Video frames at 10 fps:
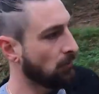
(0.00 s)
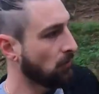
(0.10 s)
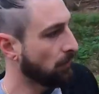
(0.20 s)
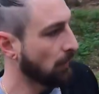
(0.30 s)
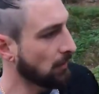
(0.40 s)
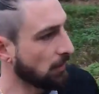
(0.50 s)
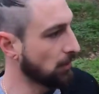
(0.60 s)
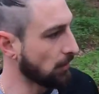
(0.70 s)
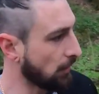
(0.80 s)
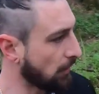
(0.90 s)
More bunker
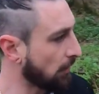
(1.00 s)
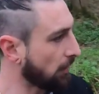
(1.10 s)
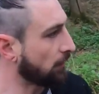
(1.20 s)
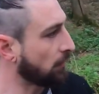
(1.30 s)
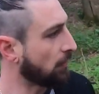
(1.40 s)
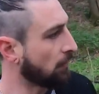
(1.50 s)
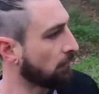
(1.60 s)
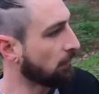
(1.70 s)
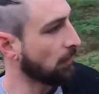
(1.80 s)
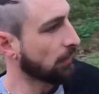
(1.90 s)
looking things.
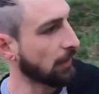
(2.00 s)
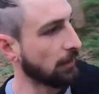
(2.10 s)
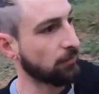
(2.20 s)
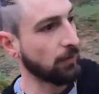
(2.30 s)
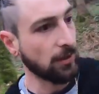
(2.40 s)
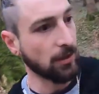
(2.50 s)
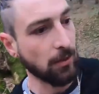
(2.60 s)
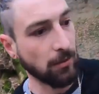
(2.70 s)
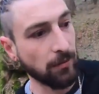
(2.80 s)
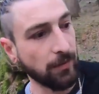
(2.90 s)
Right cows, we're going to
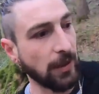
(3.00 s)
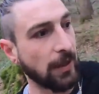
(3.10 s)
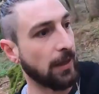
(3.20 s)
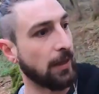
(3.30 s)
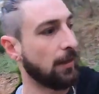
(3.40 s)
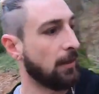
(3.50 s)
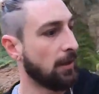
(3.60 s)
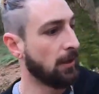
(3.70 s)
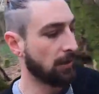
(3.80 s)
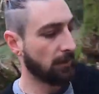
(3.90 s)
go over there
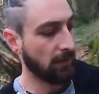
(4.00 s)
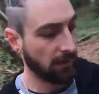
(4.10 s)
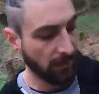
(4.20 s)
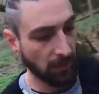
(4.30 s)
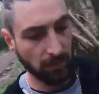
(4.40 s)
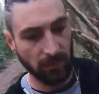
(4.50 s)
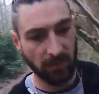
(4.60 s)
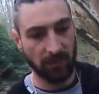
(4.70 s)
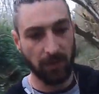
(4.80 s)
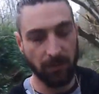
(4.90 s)
because there's a log
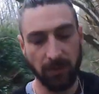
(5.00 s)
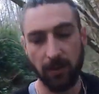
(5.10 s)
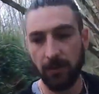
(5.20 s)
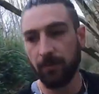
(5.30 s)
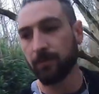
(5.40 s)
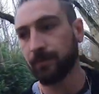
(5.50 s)
to step on here.